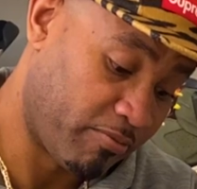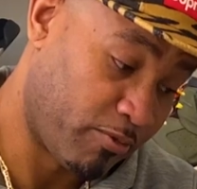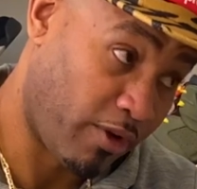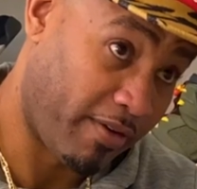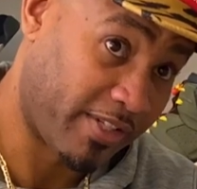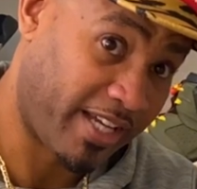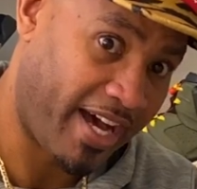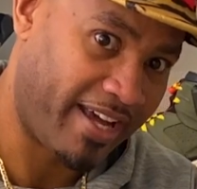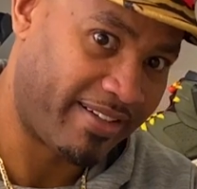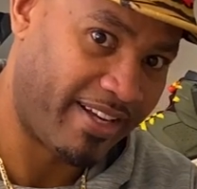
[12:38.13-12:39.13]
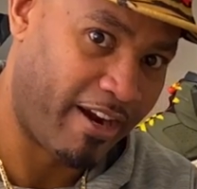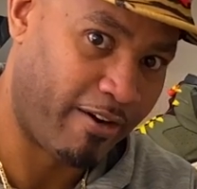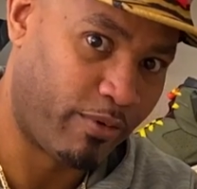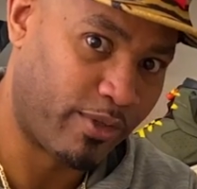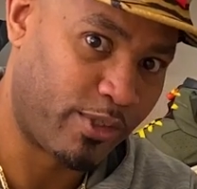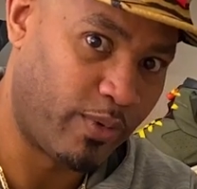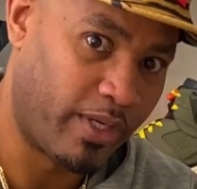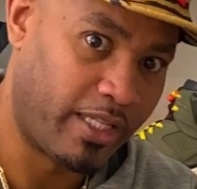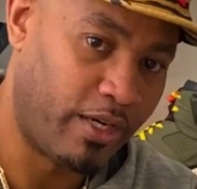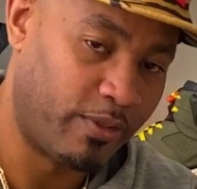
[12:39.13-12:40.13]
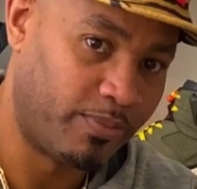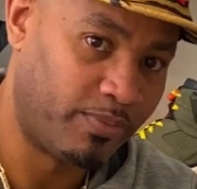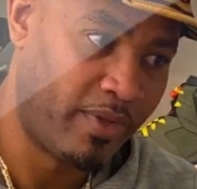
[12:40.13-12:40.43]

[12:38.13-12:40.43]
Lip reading: Travis Scott Air Force One Low.